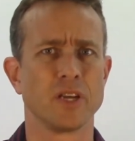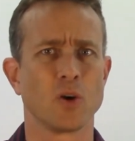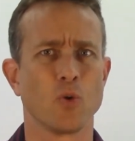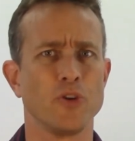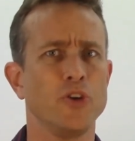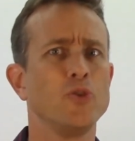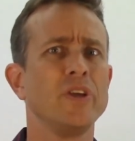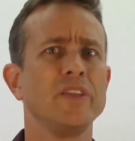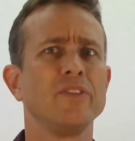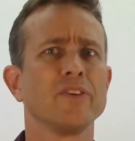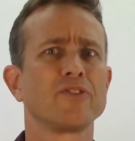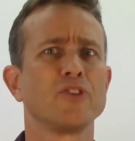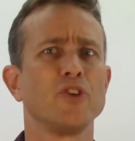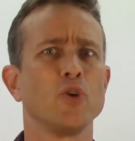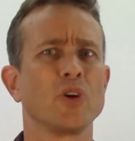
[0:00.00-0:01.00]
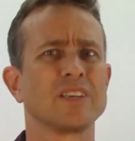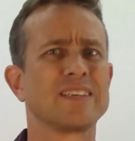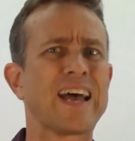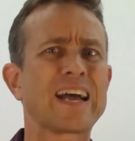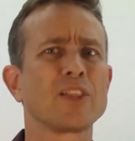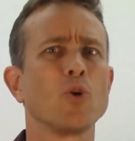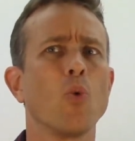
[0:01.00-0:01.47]
when you need this to do
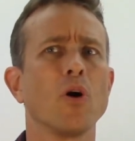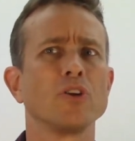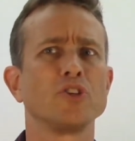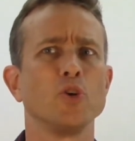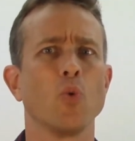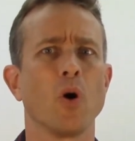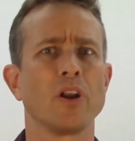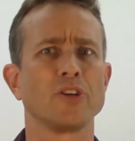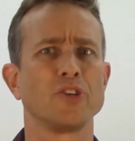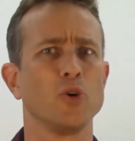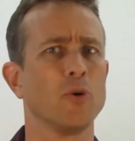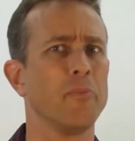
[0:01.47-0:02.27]
exactly what you want it to